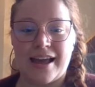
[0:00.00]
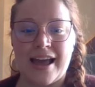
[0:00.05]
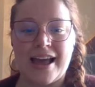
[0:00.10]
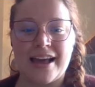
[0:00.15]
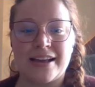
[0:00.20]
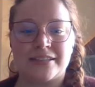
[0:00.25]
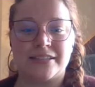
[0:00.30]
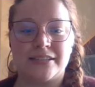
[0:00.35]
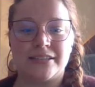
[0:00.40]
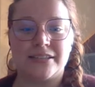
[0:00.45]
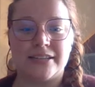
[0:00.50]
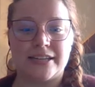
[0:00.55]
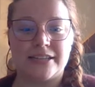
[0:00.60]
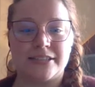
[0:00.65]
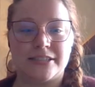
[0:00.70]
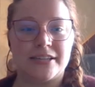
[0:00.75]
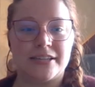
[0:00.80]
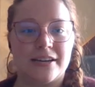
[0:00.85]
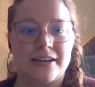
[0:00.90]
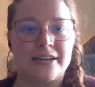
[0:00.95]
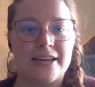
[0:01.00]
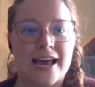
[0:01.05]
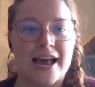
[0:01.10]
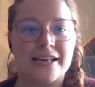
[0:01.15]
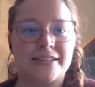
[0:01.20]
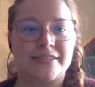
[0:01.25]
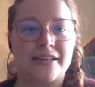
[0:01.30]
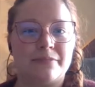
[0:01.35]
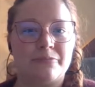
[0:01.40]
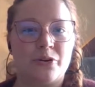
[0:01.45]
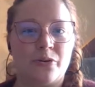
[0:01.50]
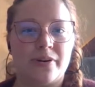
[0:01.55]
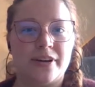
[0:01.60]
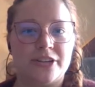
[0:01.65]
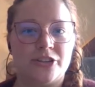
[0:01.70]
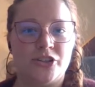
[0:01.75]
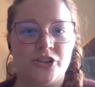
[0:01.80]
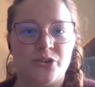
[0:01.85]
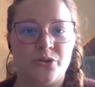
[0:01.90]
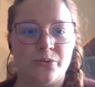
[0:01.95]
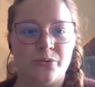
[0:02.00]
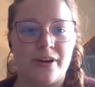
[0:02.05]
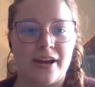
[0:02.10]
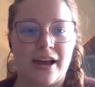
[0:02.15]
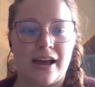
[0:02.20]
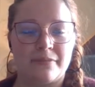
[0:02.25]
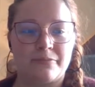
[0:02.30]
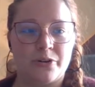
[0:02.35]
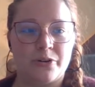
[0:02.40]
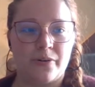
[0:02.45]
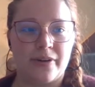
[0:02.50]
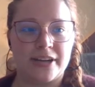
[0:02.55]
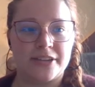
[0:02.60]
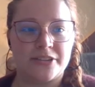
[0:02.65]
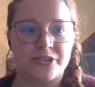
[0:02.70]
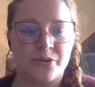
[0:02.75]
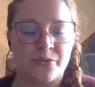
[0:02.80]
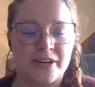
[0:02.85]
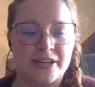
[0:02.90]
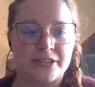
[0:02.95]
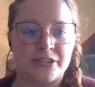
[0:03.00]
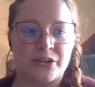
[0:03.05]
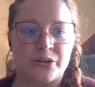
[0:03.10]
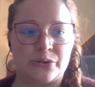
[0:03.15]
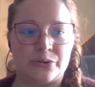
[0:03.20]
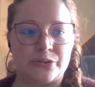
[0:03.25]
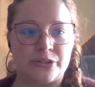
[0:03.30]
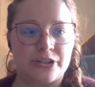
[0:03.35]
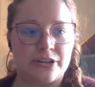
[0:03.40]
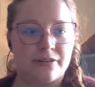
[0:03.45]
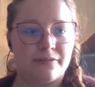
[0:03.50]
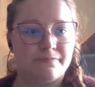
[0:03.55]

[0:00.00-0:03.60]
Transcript: Excellent. Yes, I'm going to exude.